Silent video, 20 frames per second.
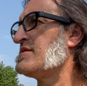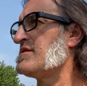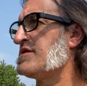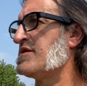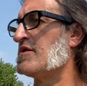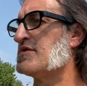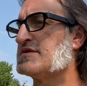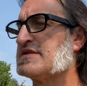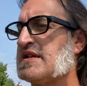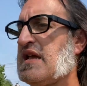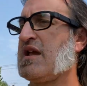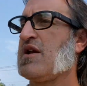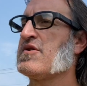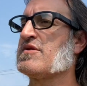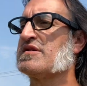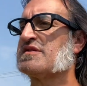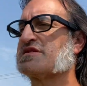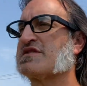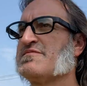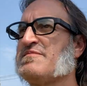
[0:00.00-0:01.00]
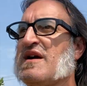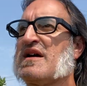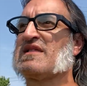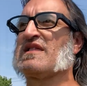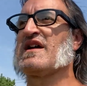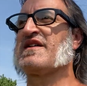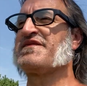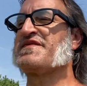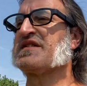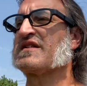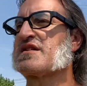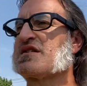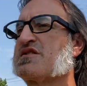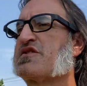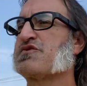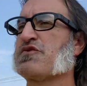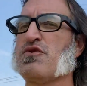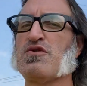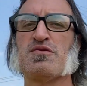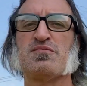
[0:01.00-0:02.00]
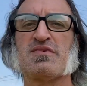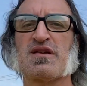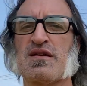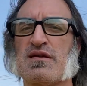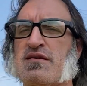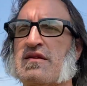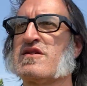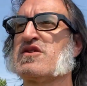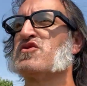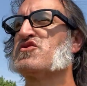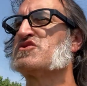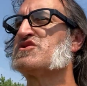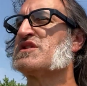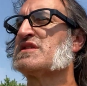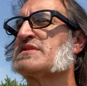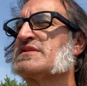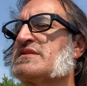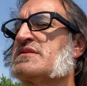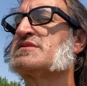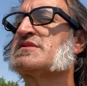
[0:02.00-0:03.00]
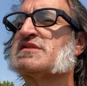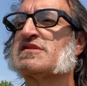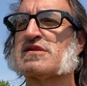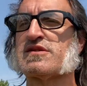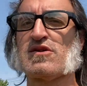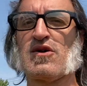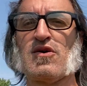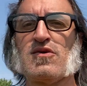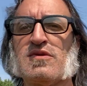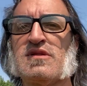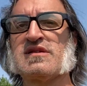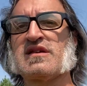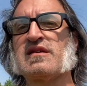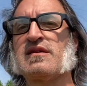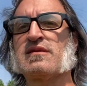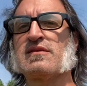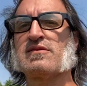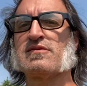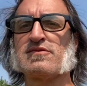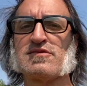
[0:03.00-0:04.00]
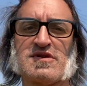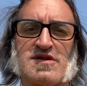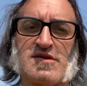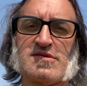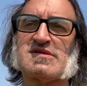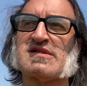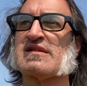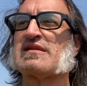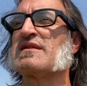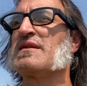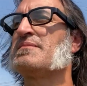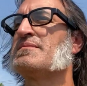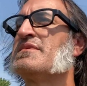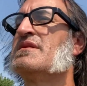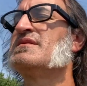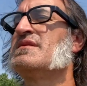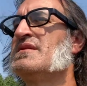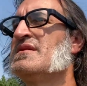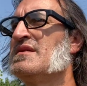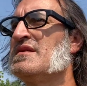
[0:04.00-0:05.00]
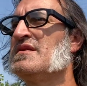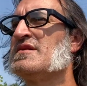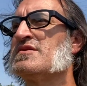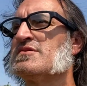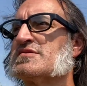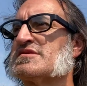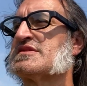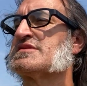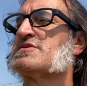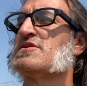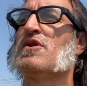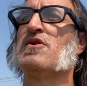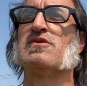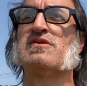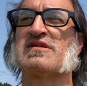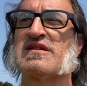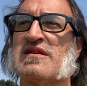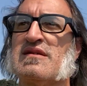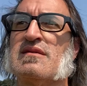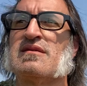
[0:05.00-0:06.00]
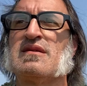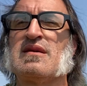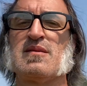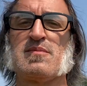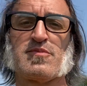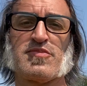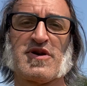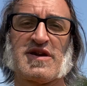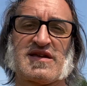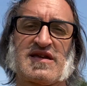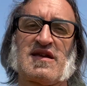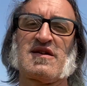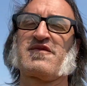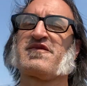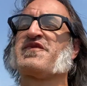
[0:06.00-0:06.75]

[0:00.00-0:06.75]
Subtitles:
those areas of my life that controlled me. You're just slowly reducing them. You're slowly breaking